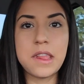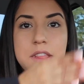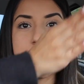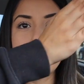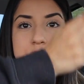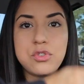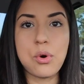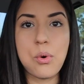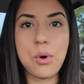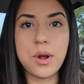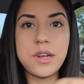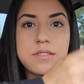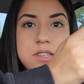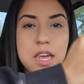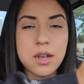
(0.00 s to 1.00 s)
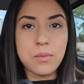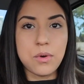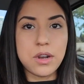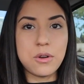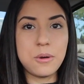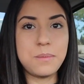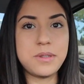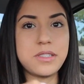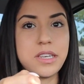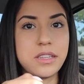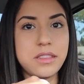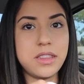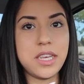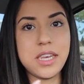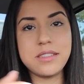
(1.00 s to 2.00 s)
like doors, and one opens
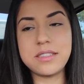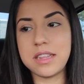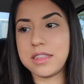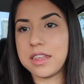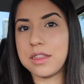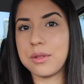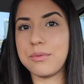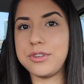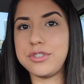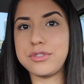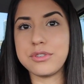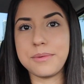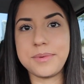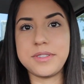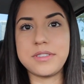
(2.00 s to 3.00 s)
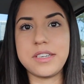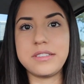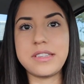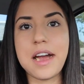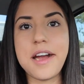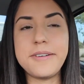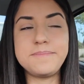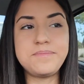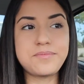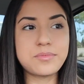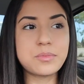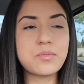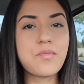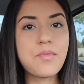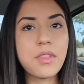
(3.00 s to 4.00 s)
like this and the other one just opens like that.
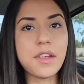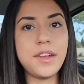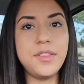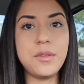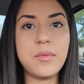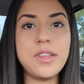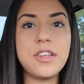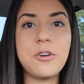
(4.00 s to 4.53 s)
And the one